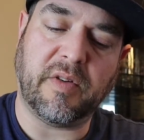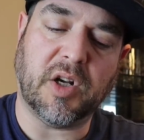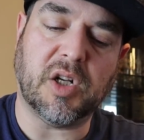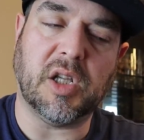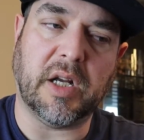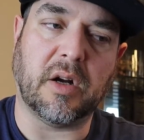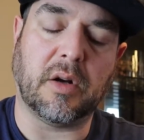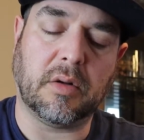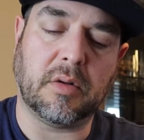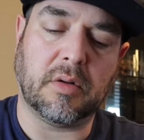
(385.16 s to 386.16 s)

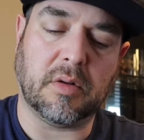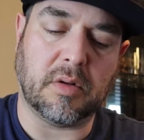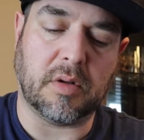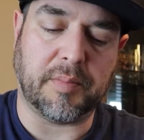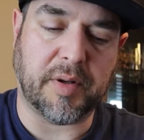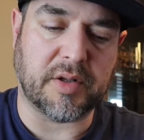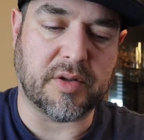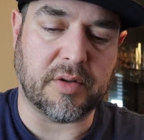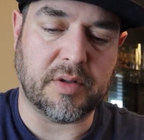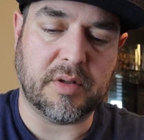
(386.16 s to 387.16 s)
clear on the
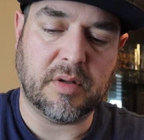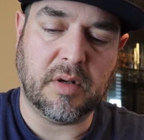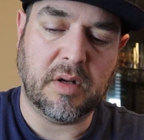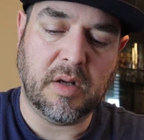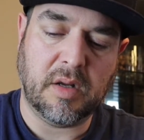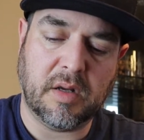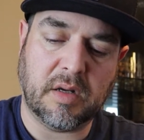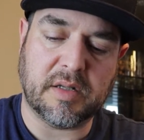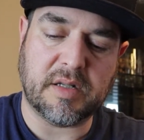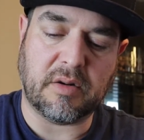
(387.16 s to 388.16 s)
pictures,
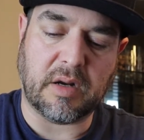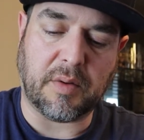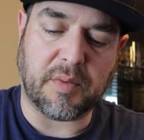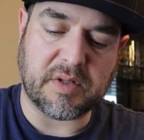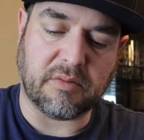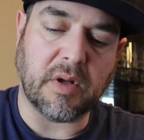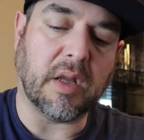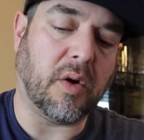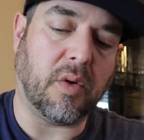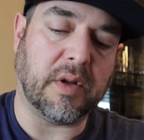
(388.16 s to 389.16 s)
considering I wasn't really
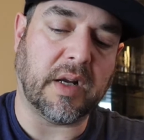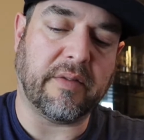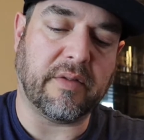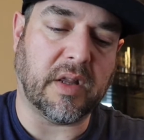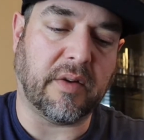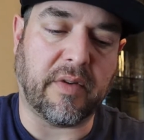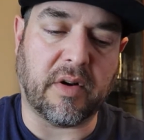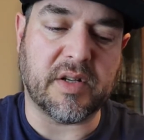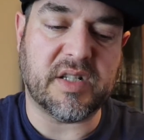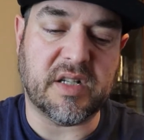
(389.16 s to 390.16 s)
holding everything
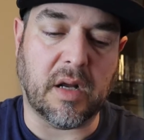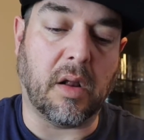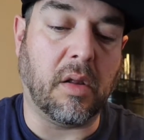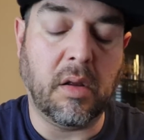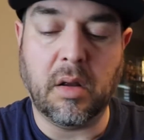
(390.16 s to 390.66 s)
very still.